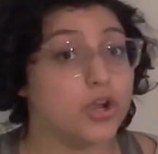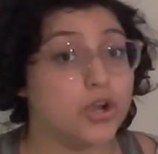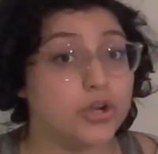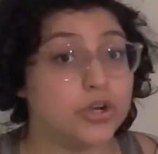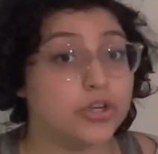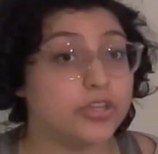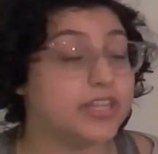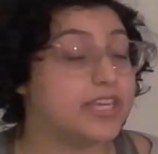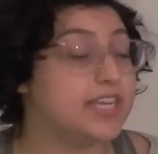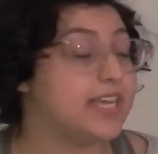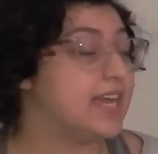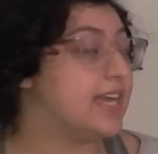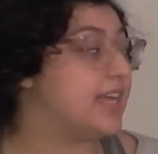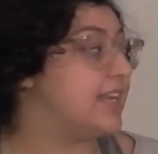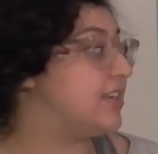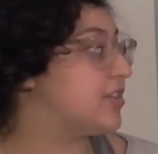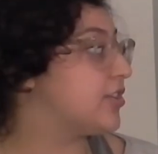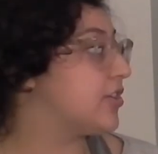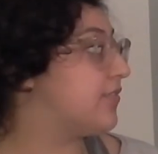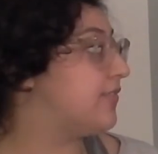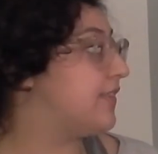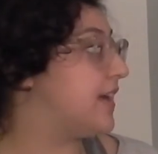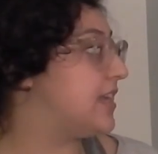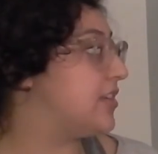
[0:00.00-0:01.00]
early
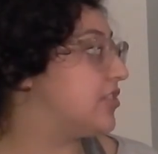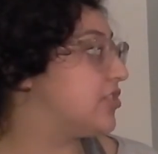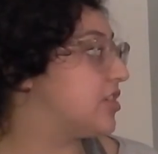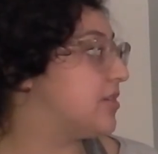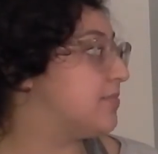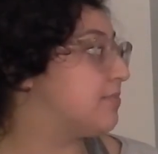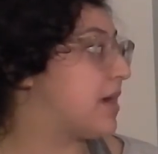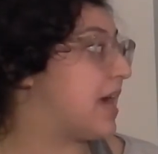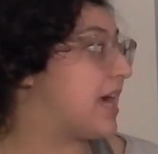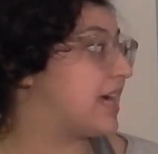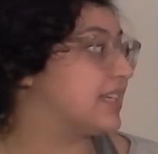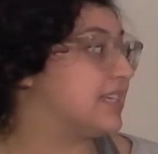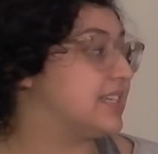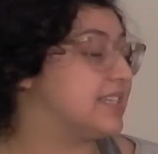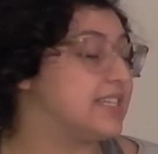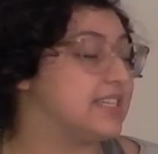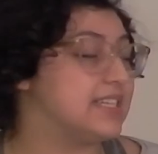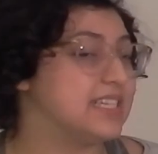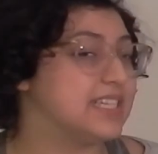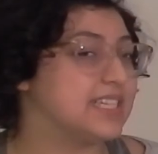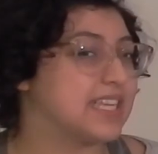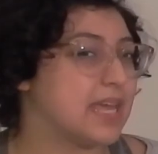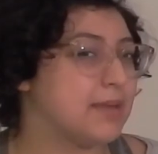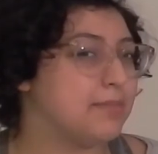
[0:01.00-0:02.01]
intervention
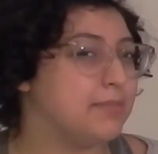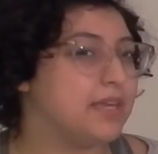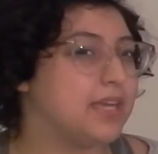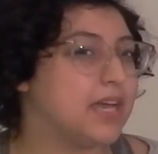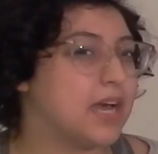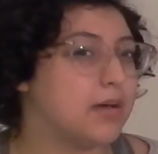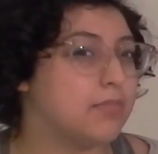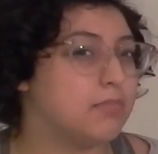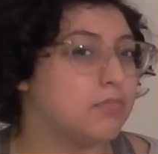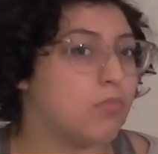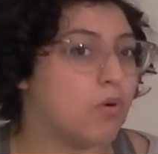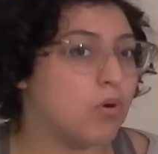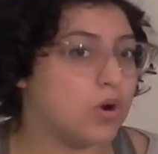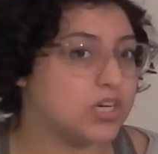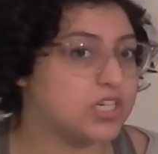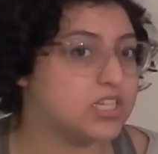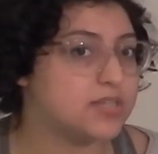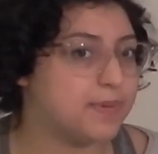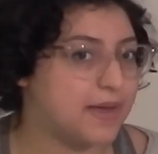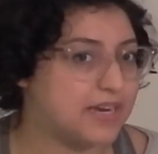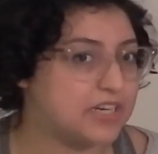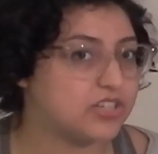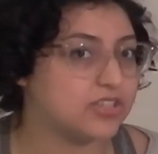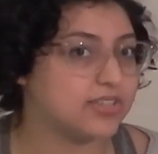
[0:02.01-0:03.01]
practices can become more
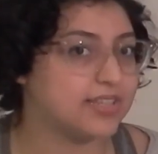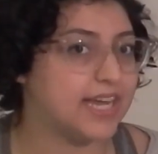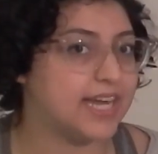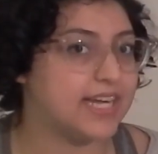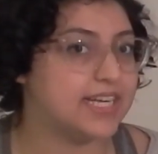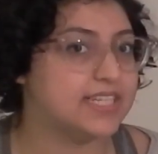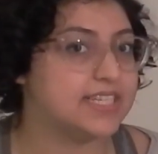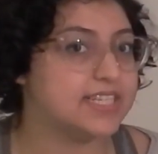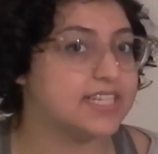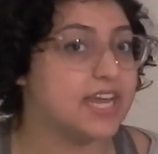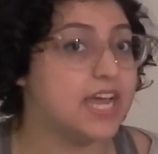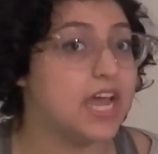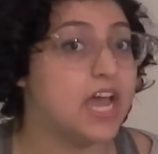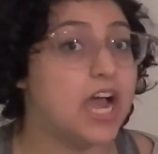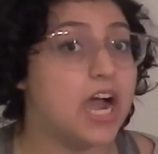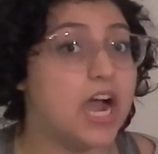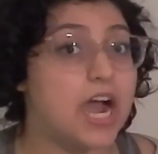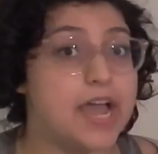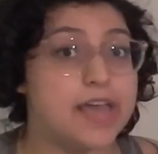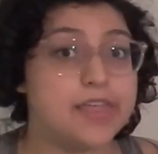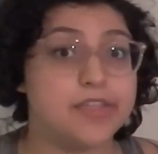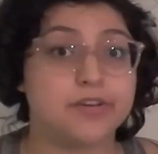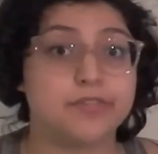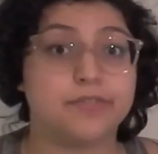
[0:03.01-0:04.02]
specialized,
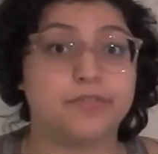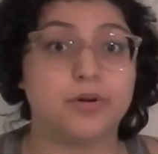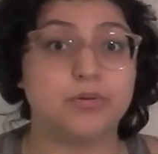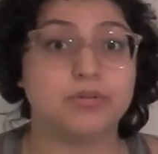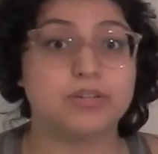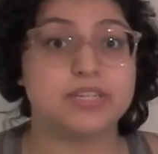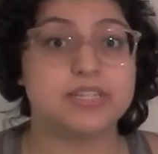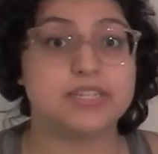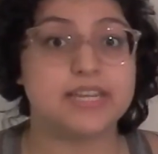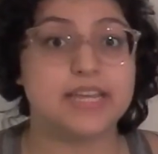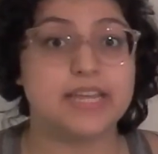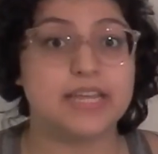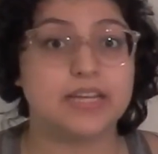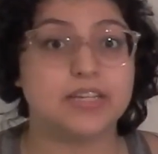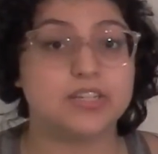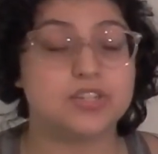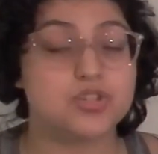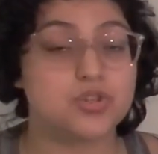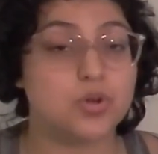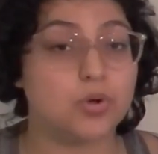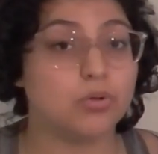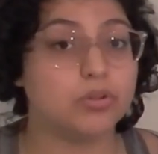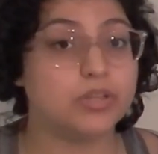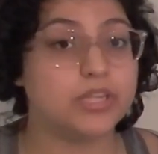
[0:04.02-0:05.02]
either focusing
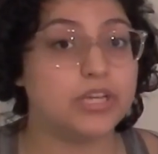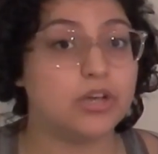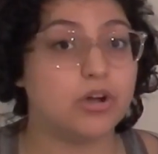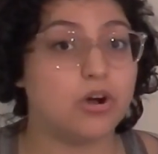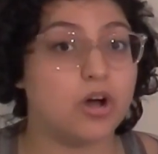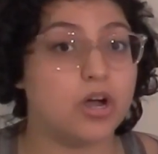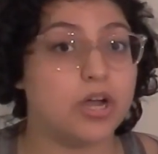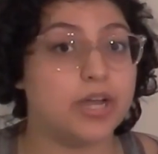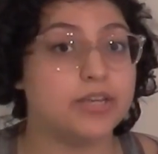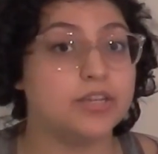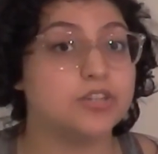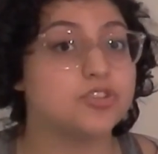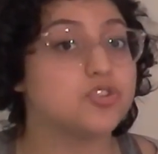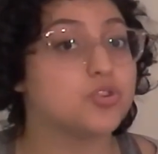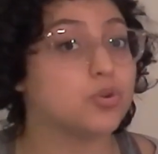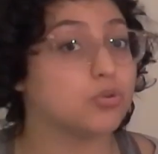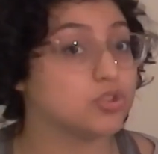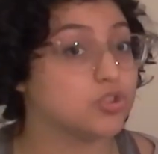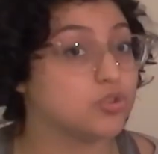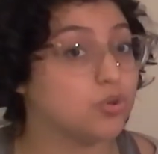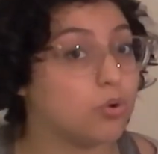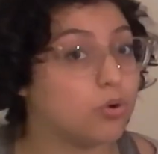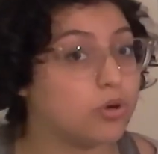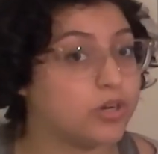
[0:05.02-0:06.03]
solely on
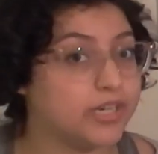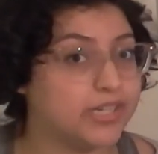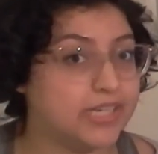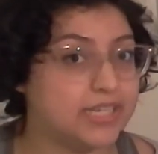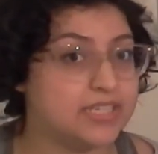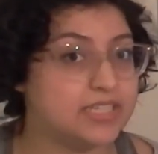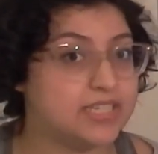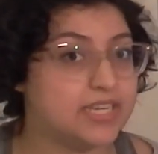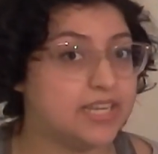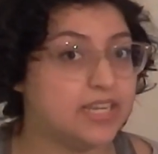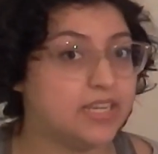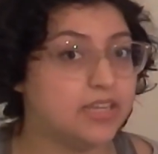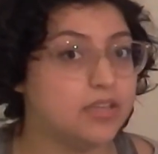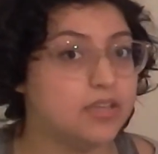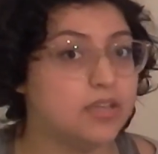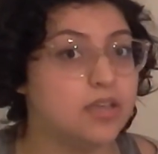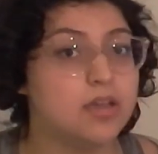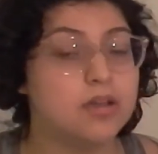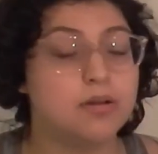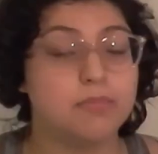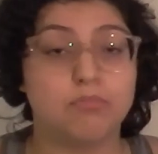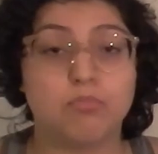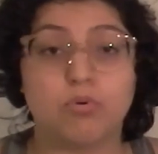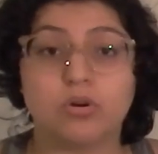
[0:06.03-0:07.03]
social orienting,
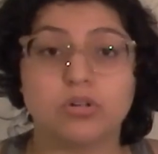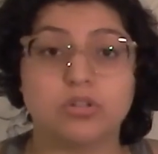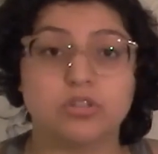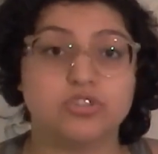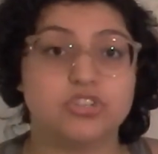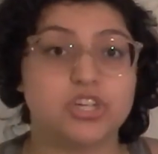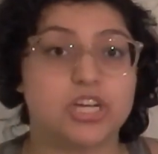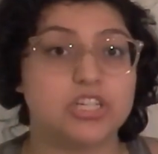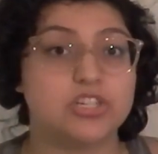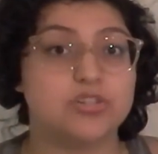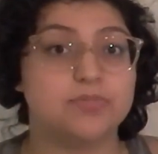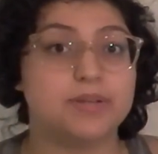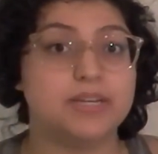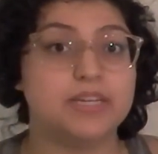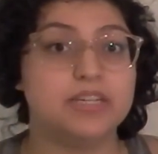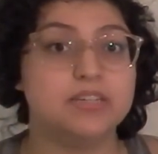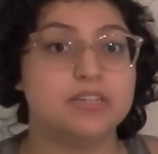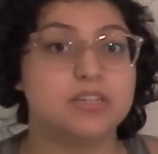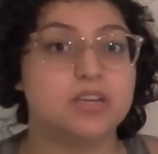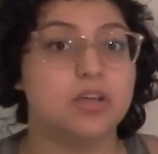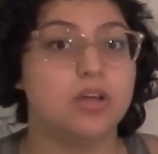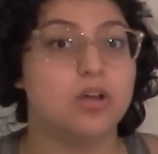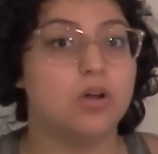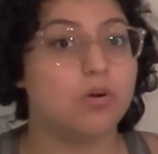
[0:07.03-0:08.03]
moral
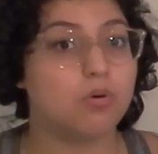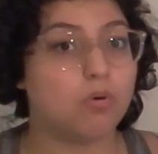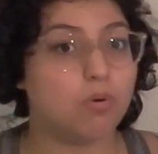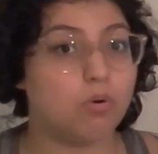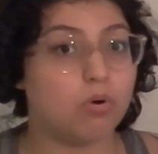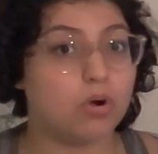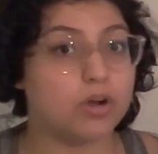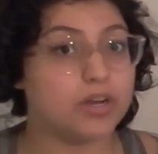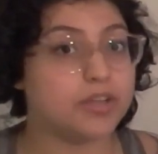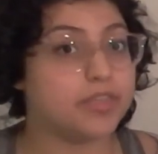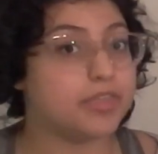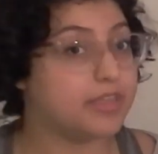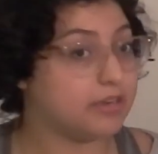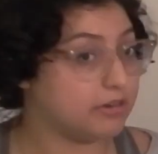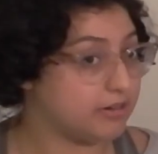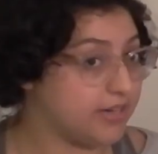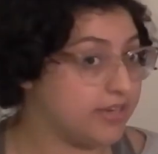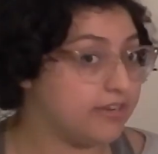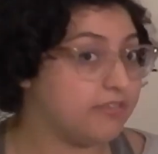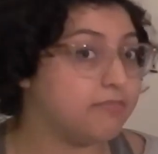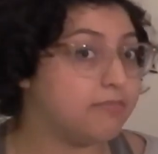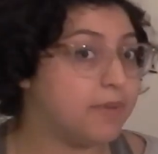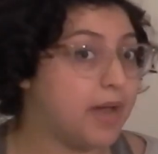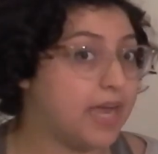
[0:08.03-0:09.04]
judgment, or
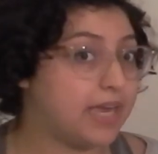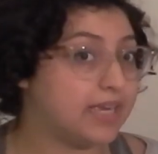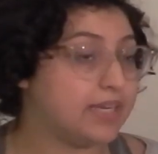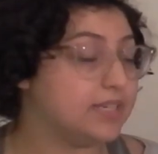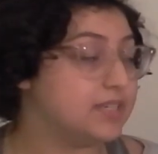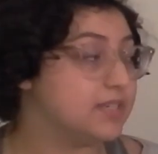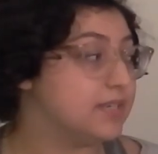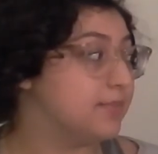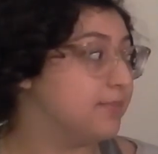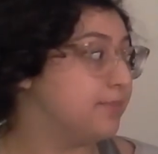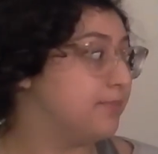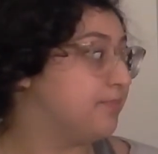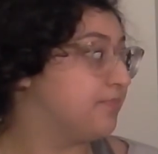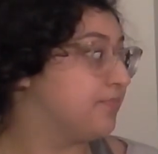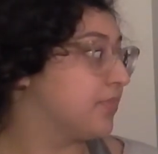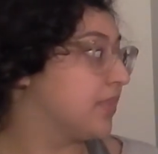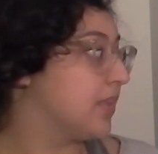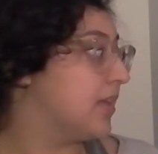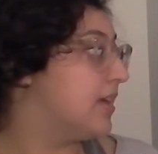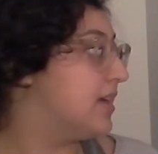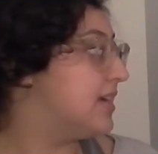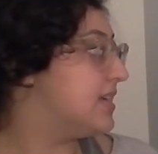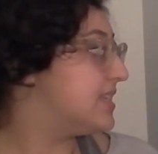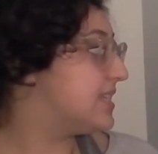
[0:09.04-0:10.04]
theory of mind.
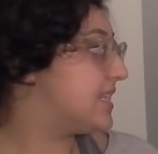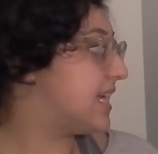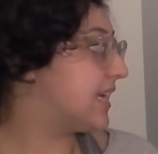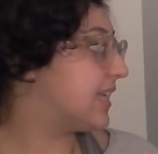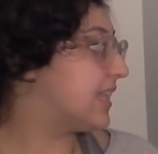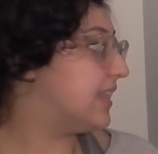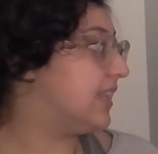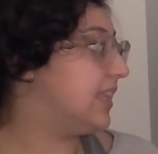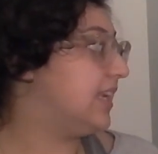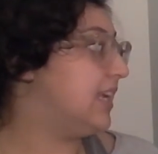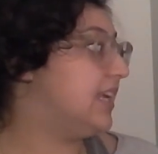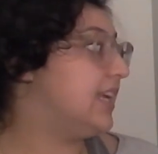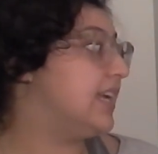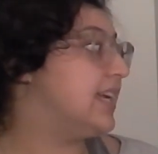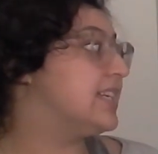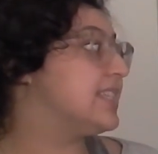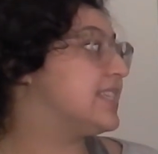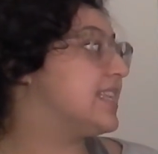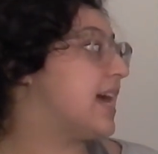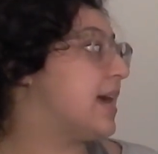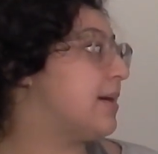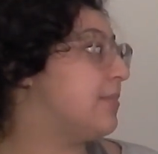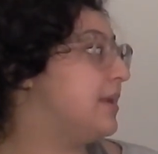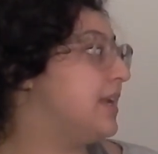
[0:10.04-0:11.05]
Secondly,
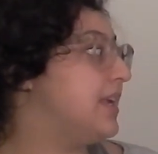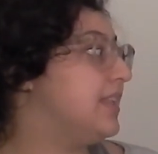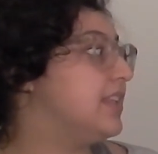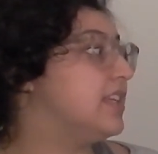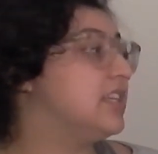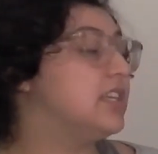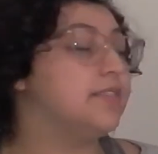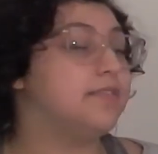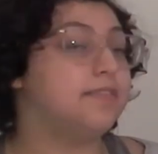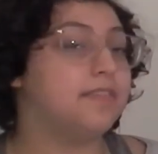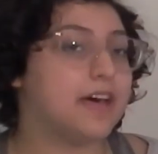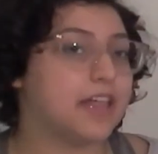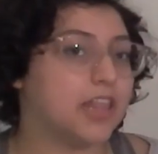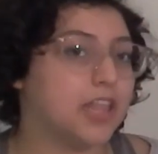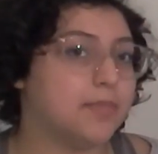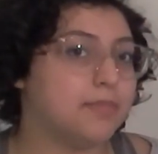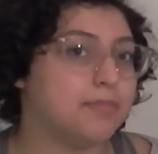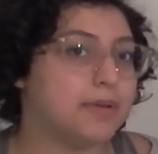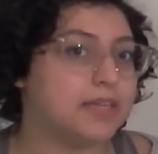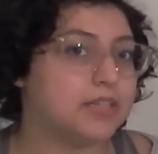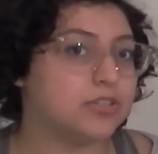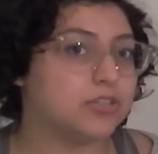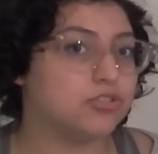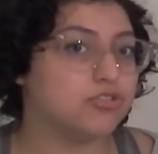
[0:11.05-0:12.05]
examining the
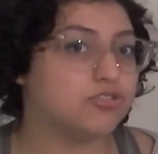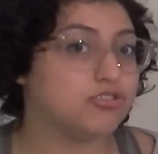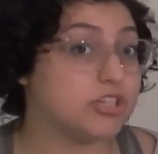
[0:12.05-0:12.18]
developmental